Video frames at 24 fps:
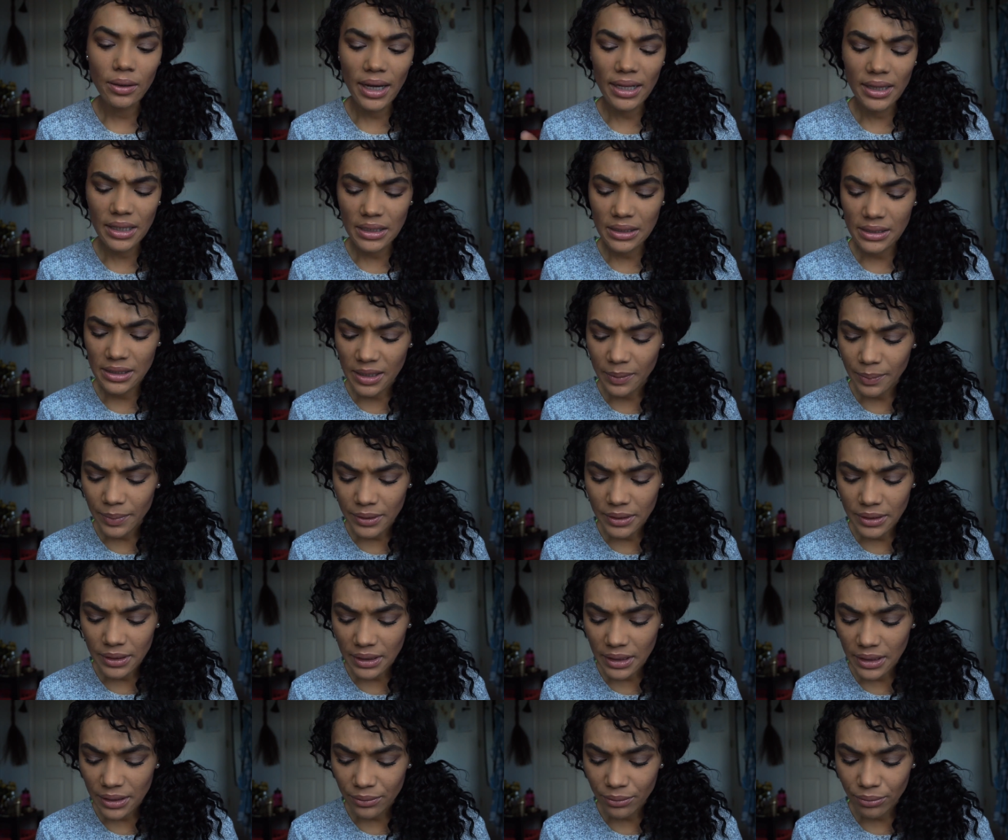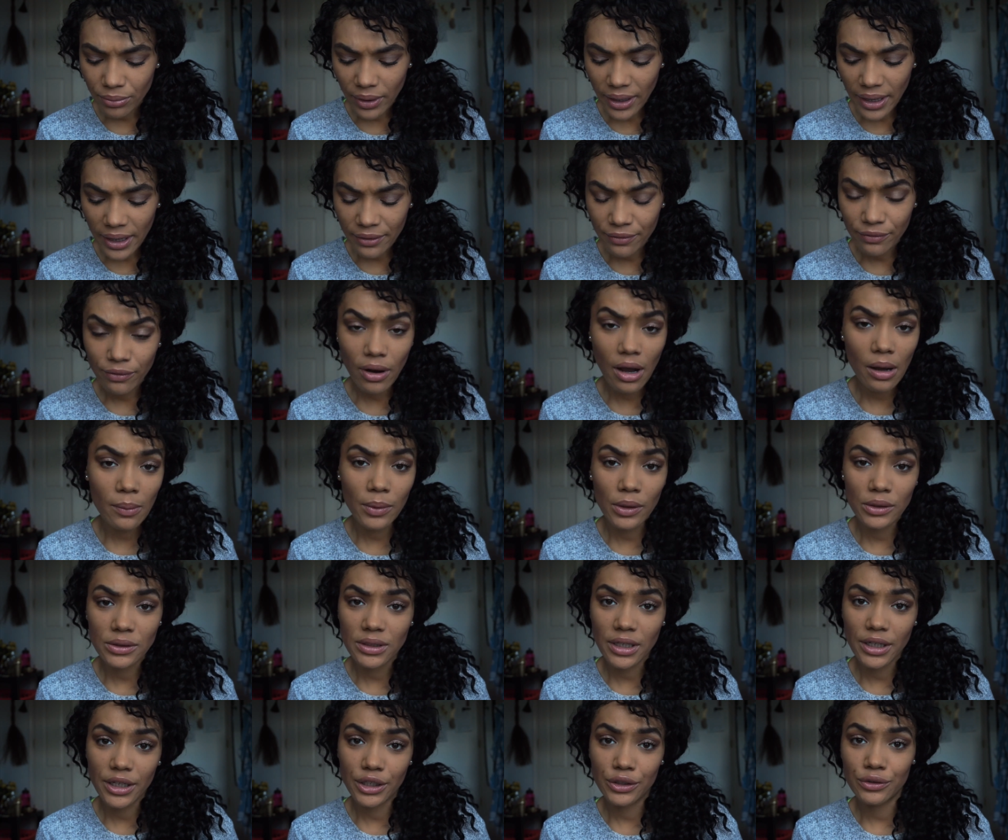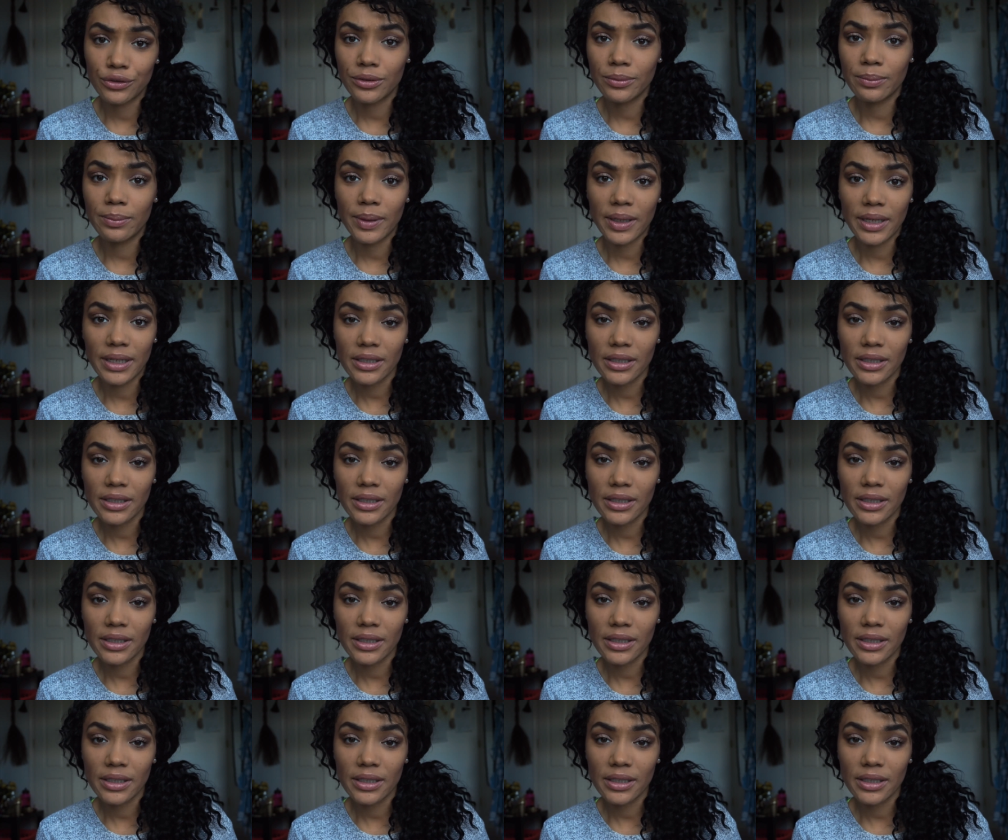I think typically it ran for almost $100.